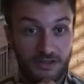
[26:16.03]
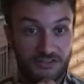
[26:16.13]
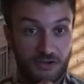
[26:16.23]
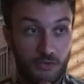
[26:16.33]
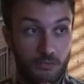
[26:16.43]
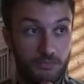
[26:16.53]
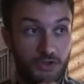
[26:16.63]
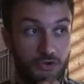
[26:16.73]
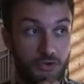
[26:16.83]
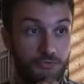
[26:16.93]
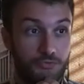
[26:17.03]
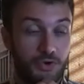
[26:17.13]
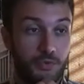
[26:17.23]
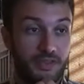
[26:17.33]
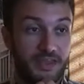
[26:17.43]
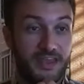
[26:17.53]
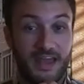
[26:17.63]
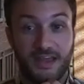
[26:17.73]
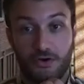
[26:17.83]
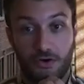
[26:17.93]
So, you'll frequently
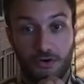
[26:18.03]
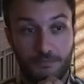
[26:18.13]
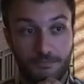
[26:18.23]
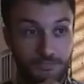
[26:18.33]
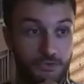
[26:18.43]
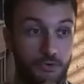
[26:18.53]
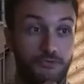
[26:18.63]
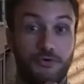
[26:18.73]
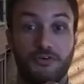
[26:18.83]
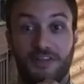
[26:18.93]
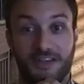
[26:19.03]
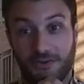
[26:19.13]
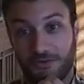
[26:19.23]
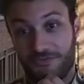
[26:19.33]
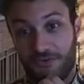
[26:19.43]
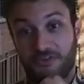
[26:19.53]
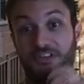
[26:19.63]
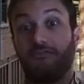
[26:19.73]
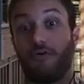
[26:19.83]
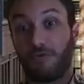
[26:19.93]
get your first
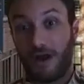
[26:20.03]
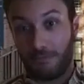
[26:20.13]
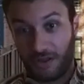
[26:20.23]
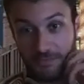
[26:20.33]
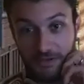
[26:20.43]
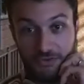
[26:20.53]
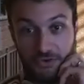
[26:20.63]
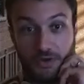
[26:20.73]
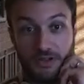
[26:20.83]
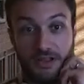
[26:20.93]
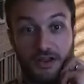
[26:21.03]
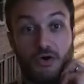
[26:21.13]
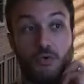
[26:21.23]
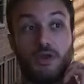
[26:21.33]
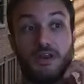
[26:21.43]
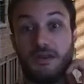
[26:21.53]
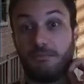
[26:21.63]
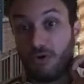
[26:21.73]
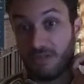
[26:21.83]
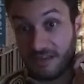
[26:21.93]
level problem, if you will, like, oh, we
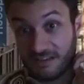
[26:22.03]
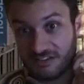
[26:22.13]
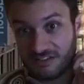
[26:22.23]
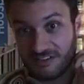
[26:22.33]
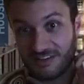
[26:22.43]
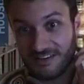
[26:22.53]
need more leads,